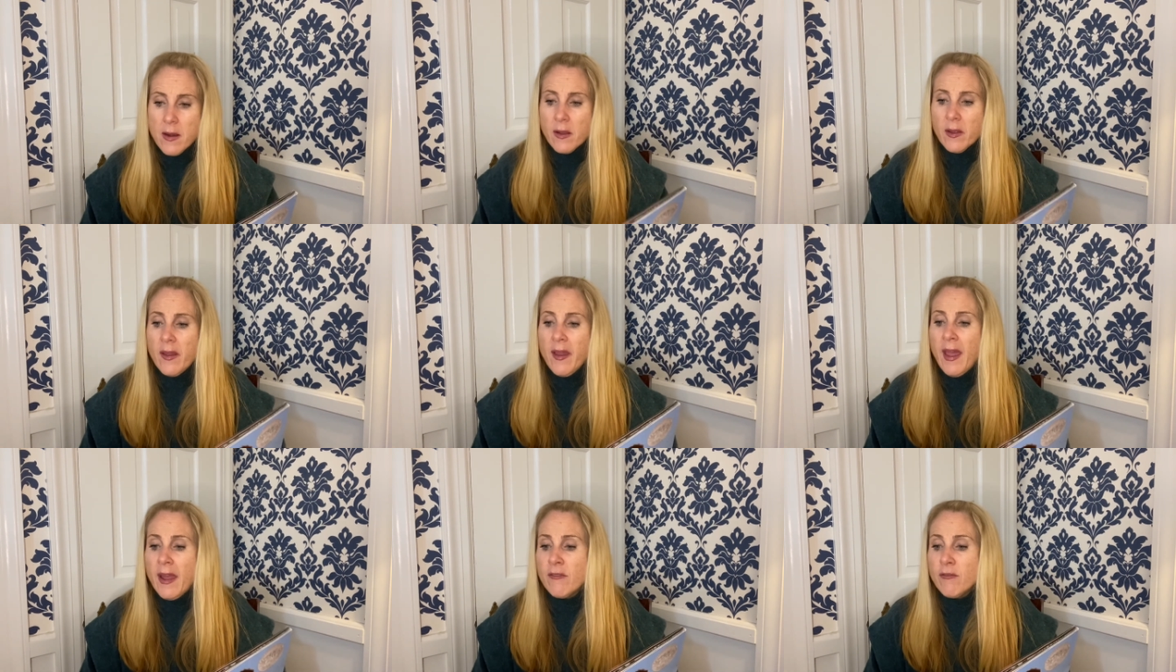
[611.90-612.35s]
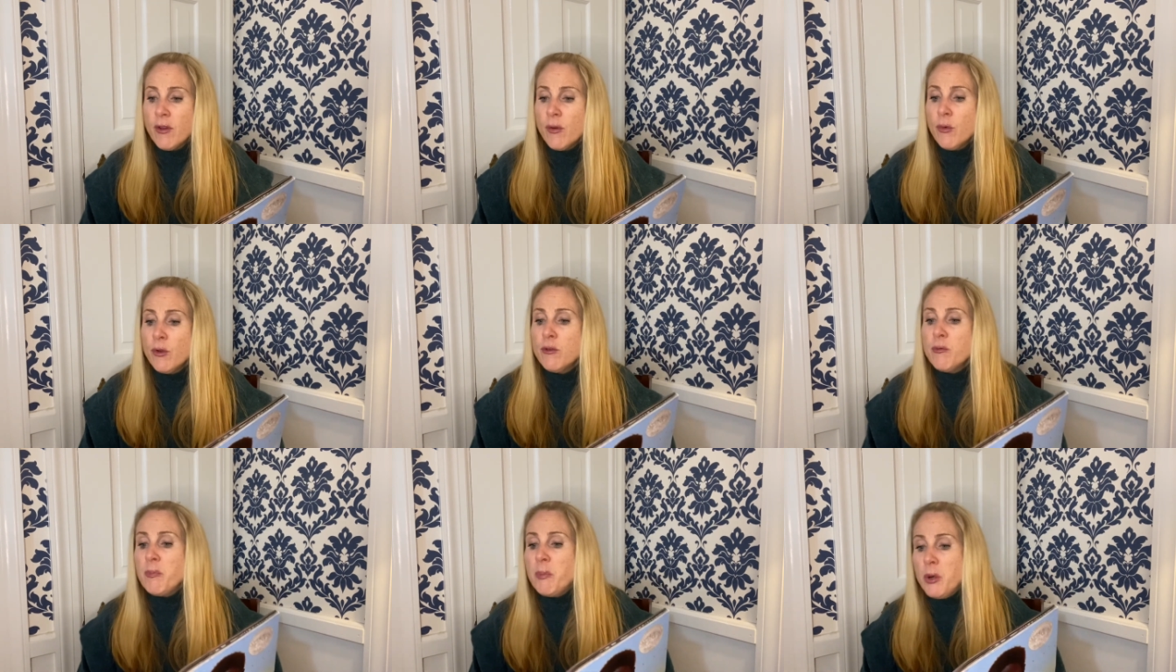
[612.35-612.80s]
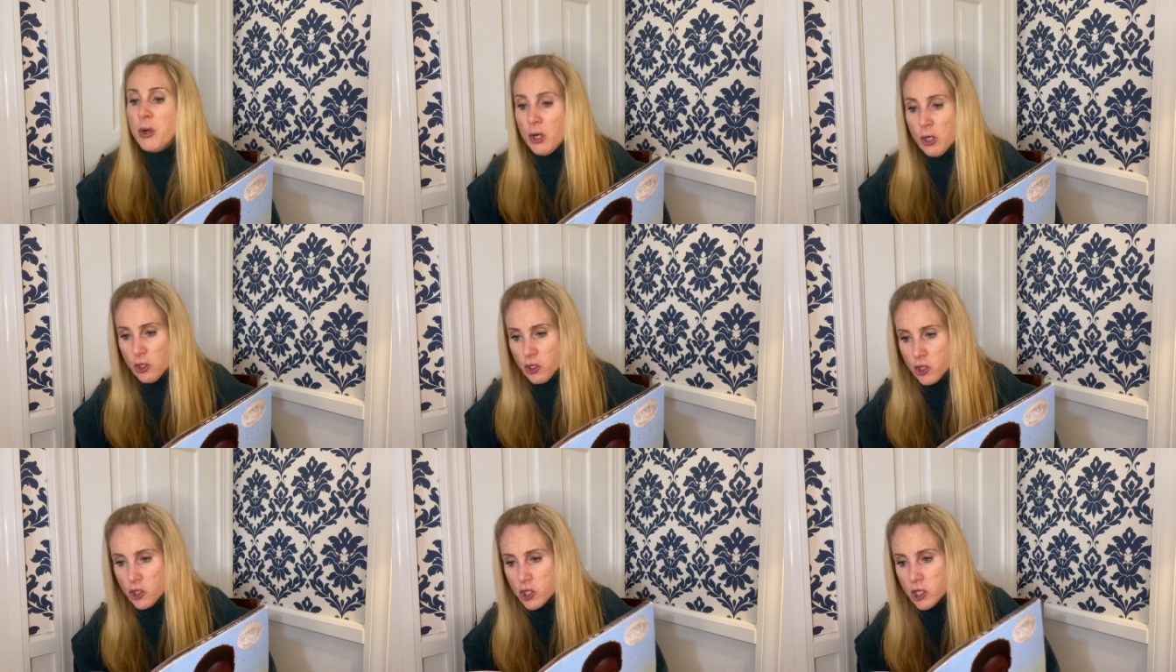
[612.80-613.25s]
Henry was
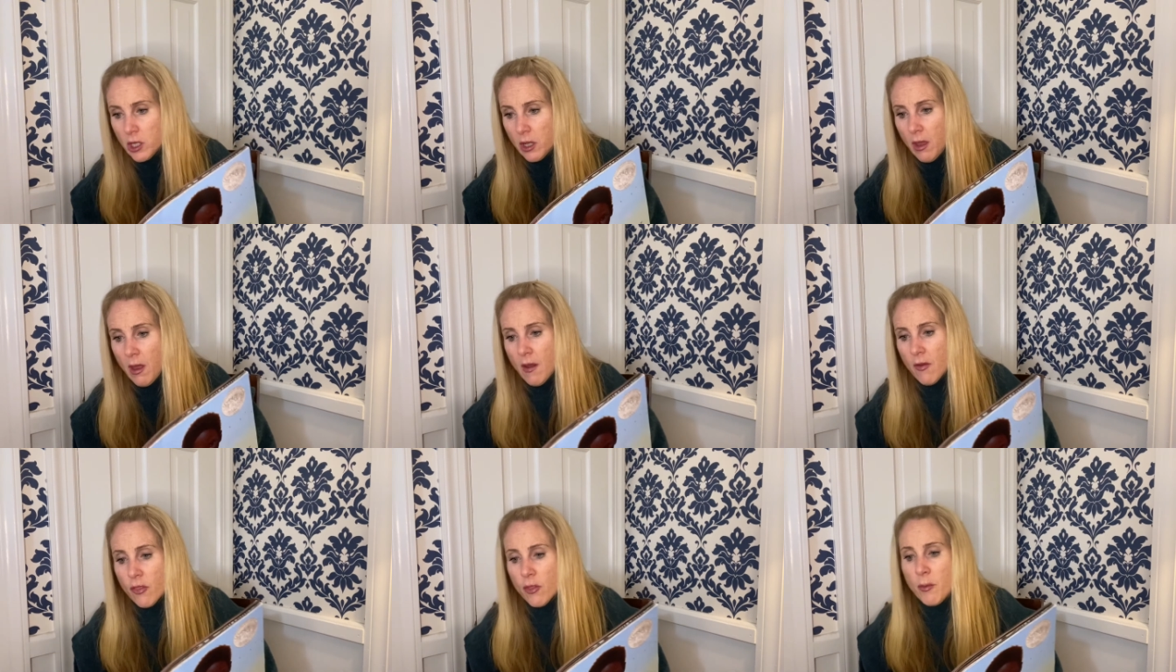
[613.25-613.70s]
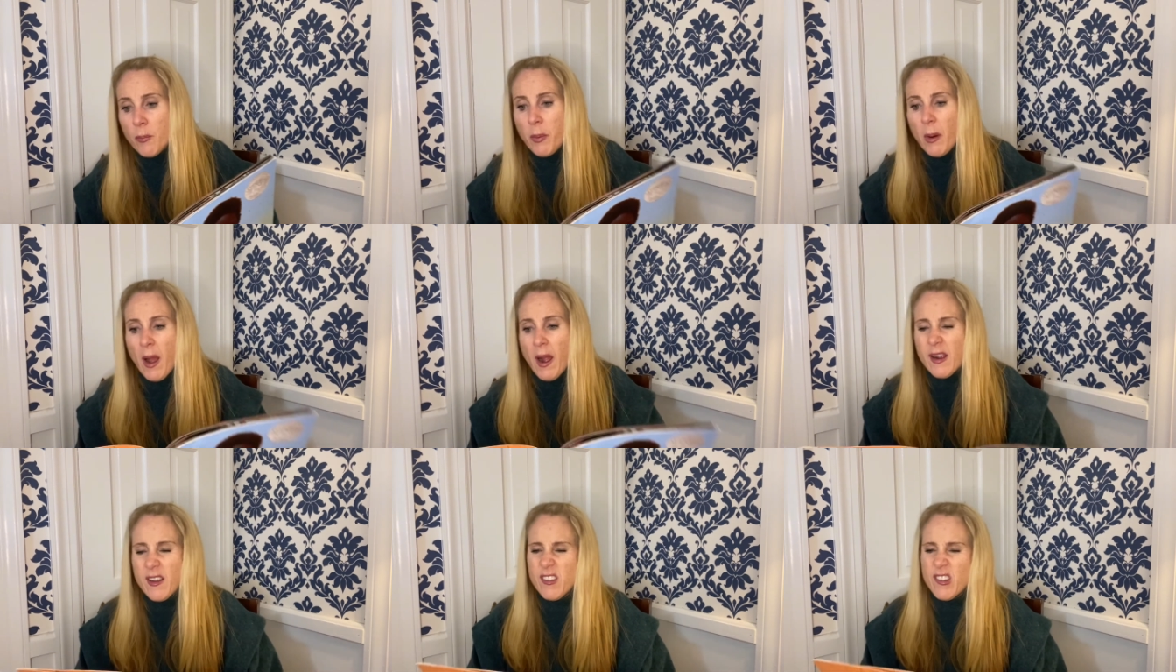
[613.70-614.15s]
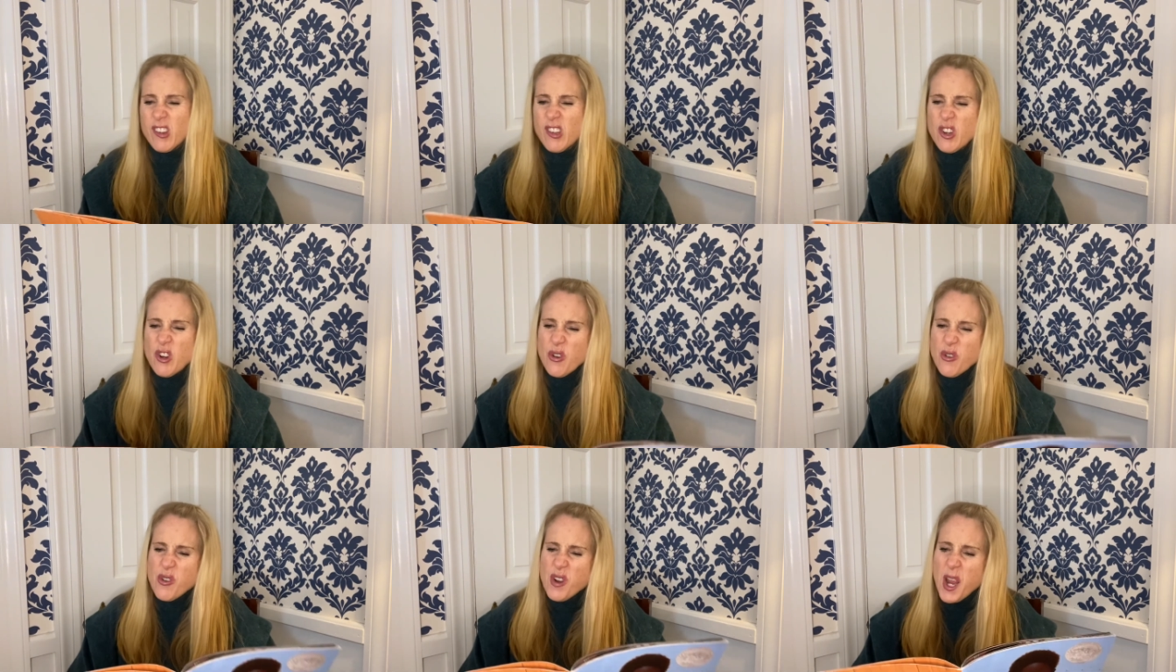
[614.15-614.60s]
pushed. The box
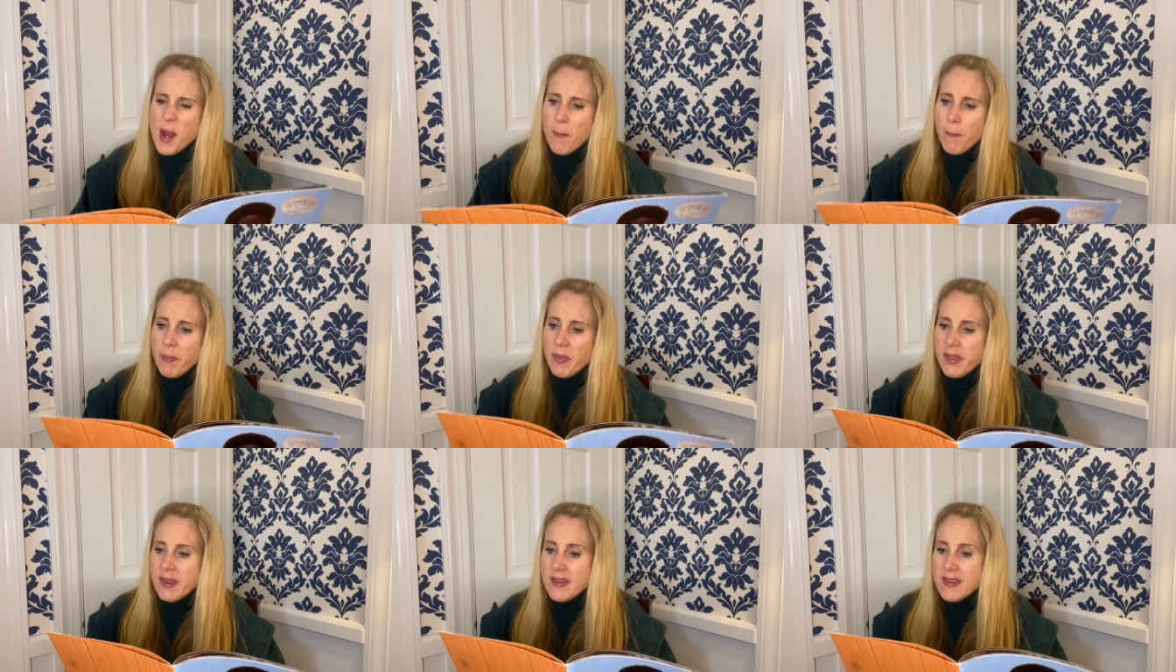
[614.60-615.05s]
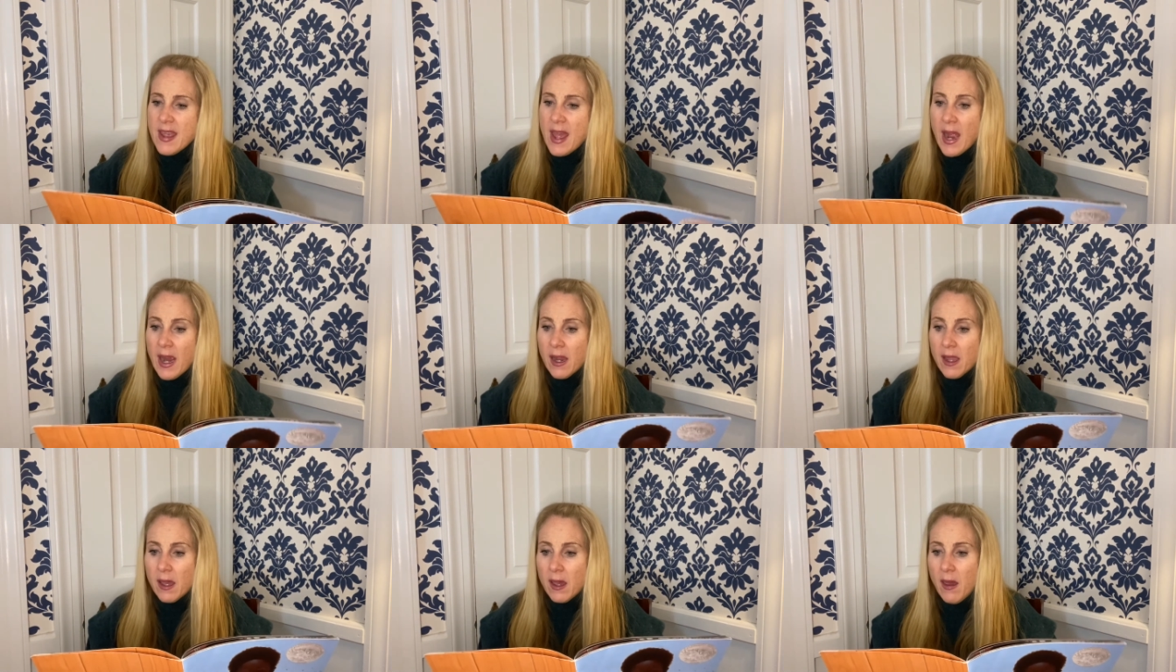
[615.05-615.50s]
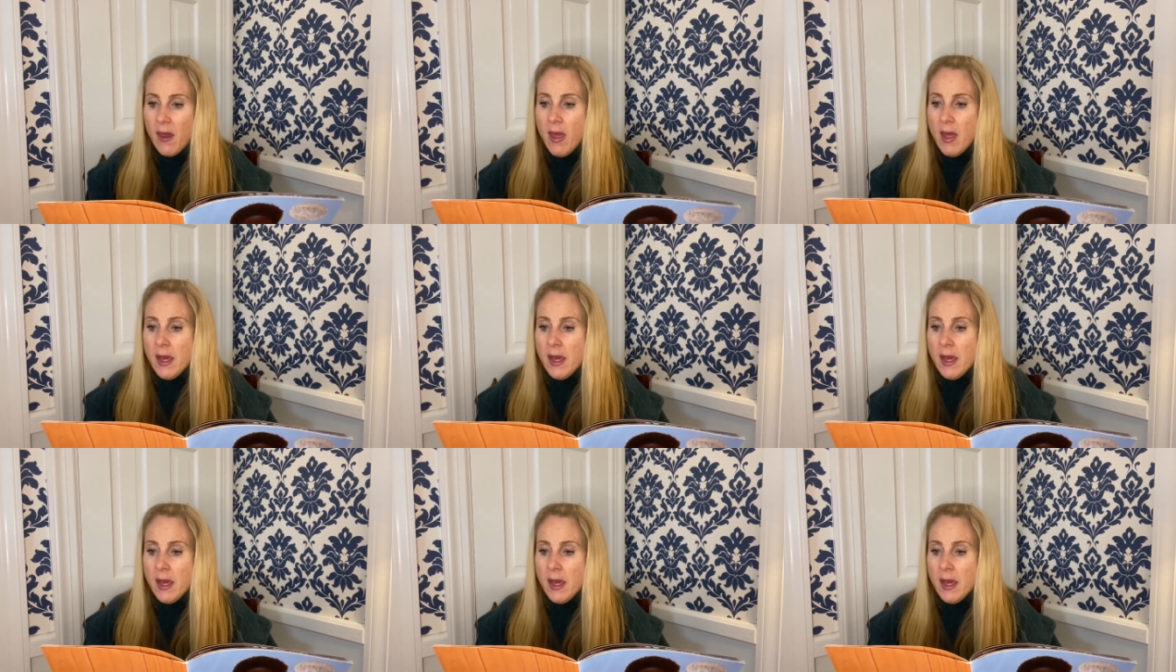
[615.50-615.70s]
scraped the deck.